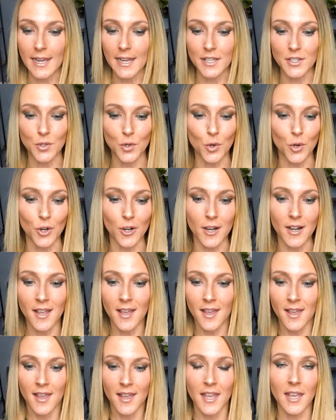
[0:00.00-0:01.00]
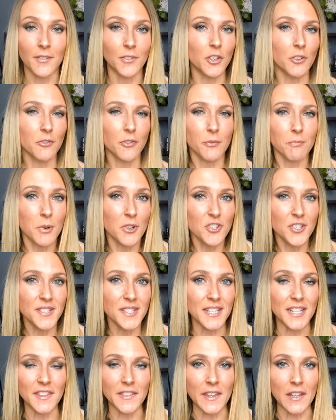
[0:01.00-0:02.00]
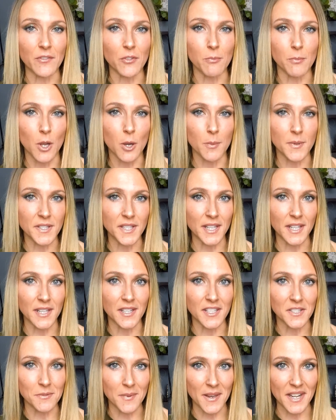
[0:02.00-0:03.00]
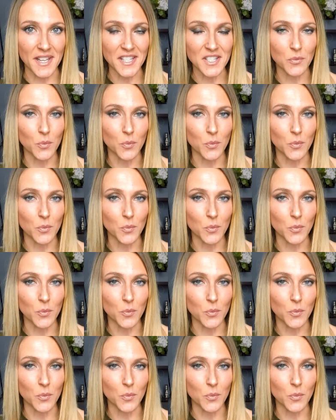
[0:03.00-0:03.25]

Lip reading: and or if you've purchased anything from Copacetic Cosmetics.